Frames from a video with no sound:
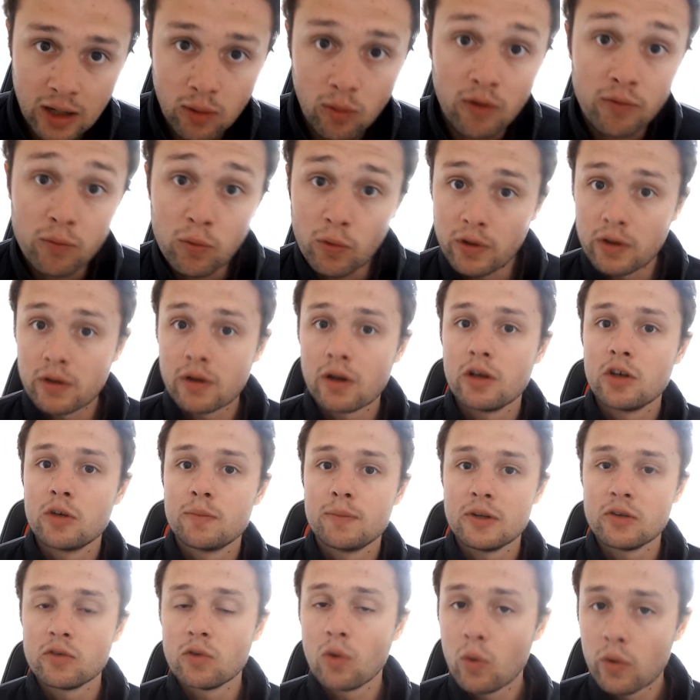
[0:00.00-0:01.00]
of what you're going to be
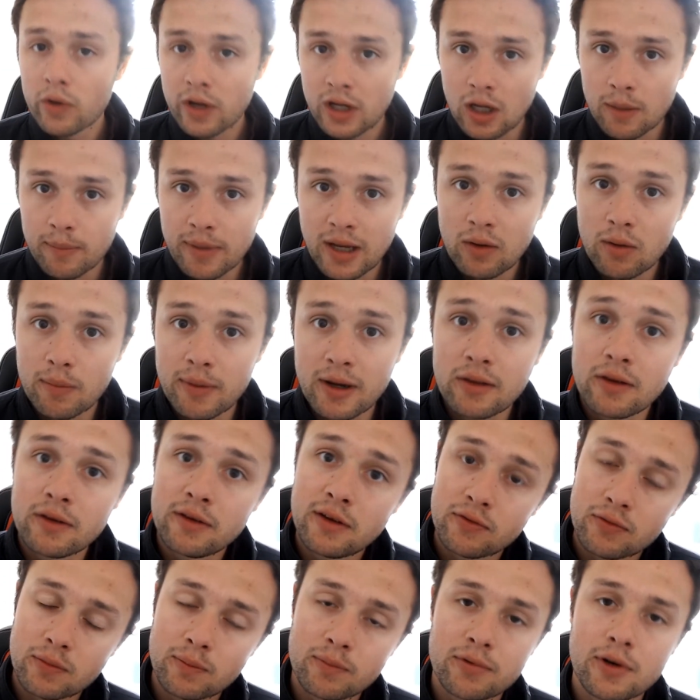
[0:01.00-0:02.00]
talking about the
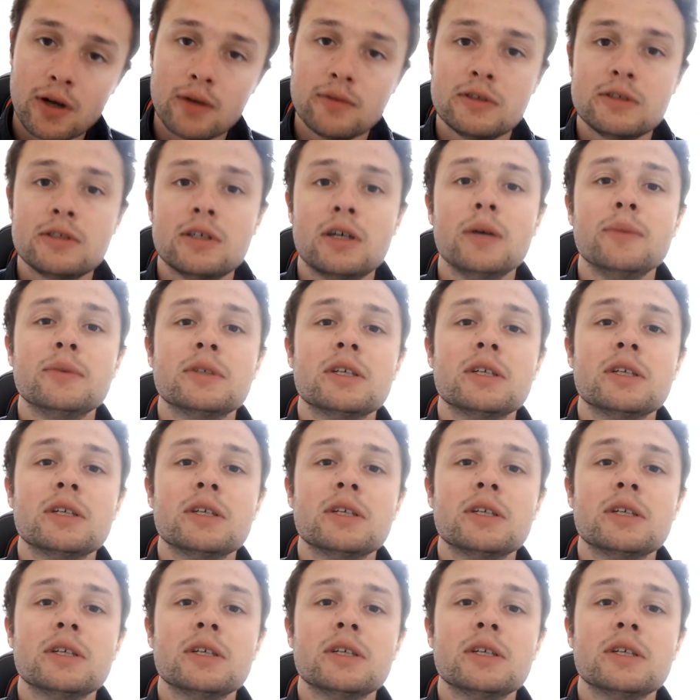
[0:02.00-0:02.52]
different prototypes,